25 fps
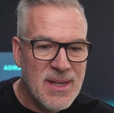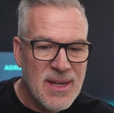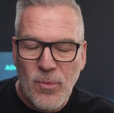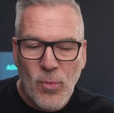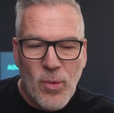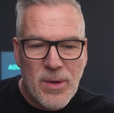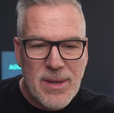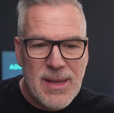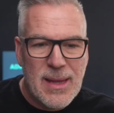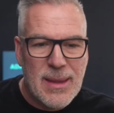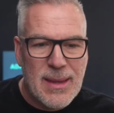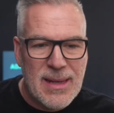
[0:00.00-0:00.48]

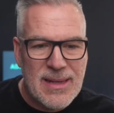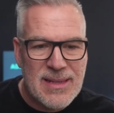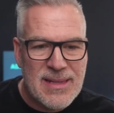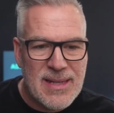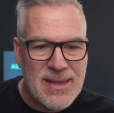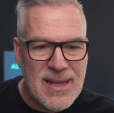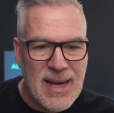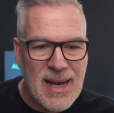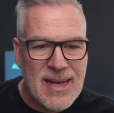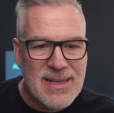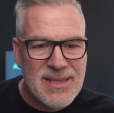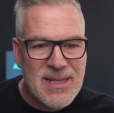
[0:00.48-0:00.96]
What do you think
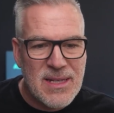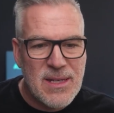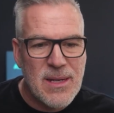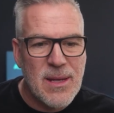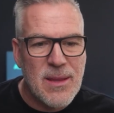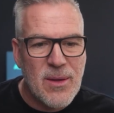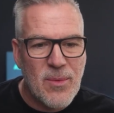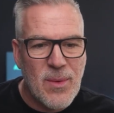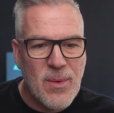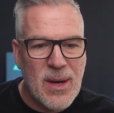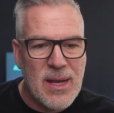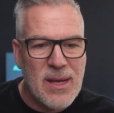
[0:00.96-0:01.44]
to that? That's
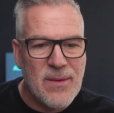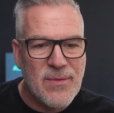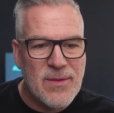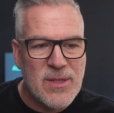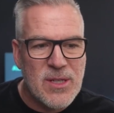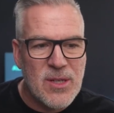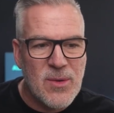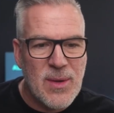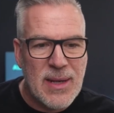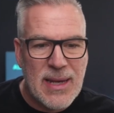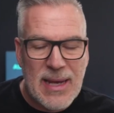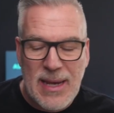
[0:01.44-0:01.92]
another way of
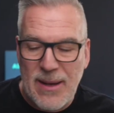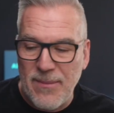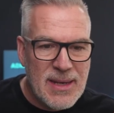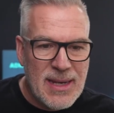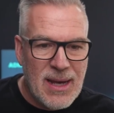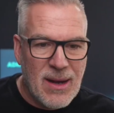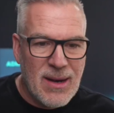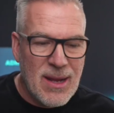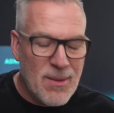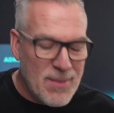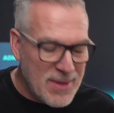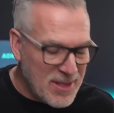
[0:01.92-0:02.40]
doing it.
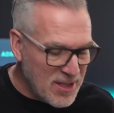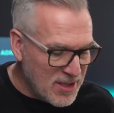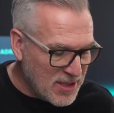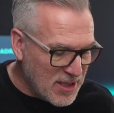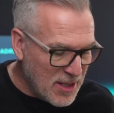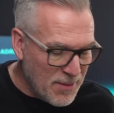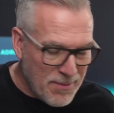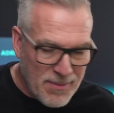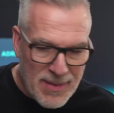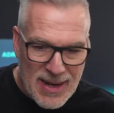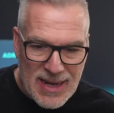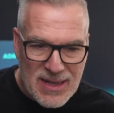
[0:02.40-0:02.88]
Now, let me just
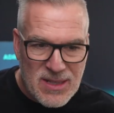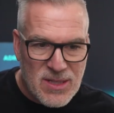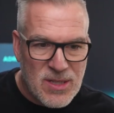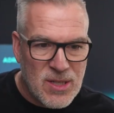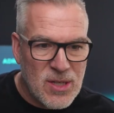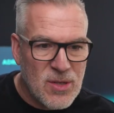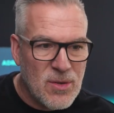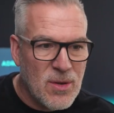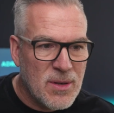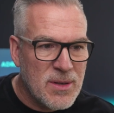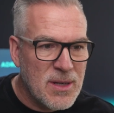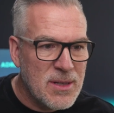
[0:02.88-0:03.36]
come back to,
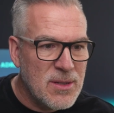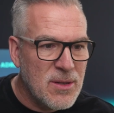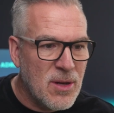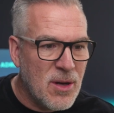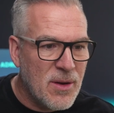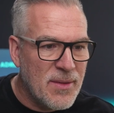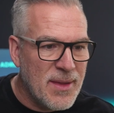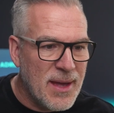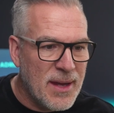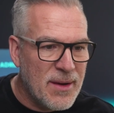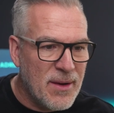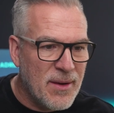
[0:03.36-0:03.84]
I'm going to
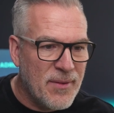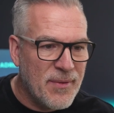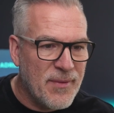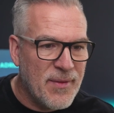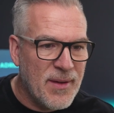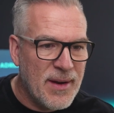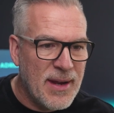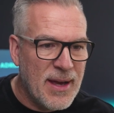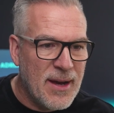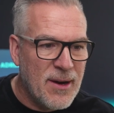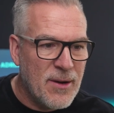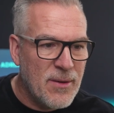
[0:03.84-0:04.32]
knock that off for
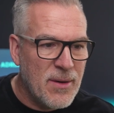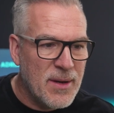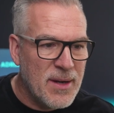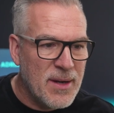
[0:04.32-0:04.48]
now.